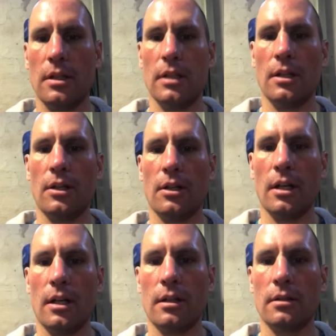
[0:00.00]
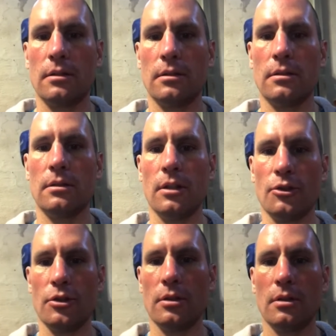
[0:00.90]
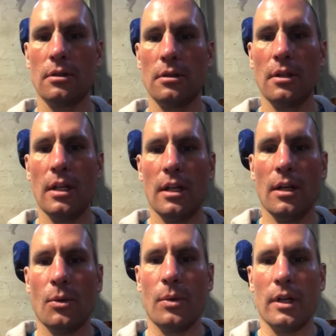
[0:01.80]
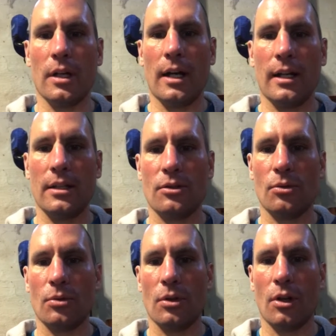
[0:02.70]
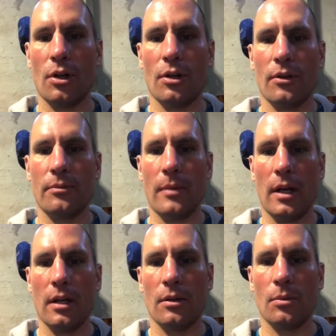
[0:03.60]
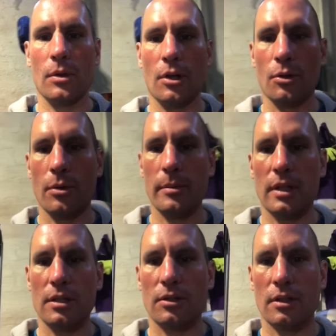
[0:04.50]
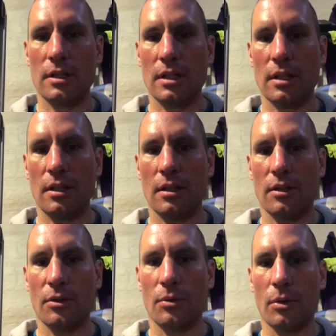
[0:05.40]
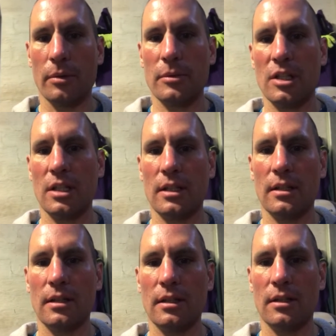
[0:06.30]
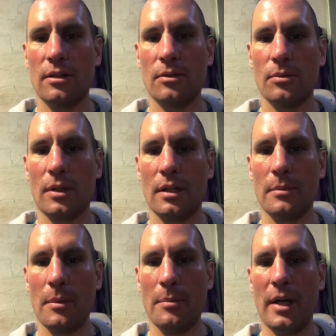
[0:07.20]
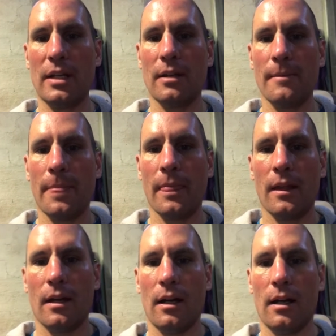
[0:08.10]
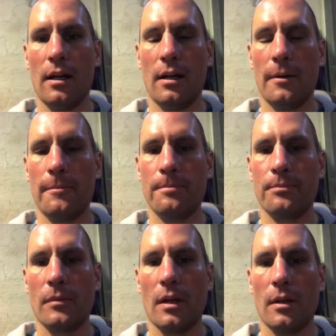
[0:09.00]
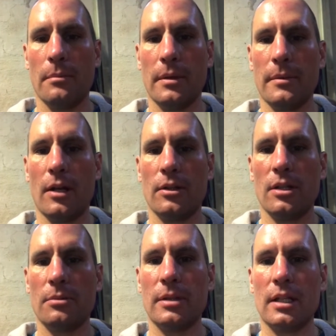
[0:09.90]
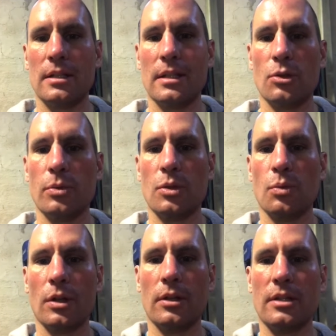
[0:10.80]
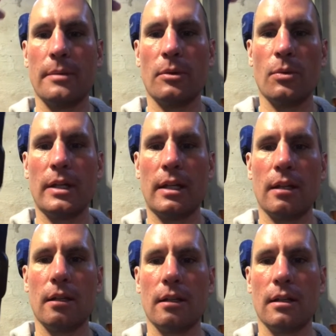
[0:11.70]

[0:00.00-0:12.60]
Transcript: in our dungeon where I store all of my workout equipment. As you can see, the rowing machine and the recumbent bike. But I'm down here because this week's workout tip of the week,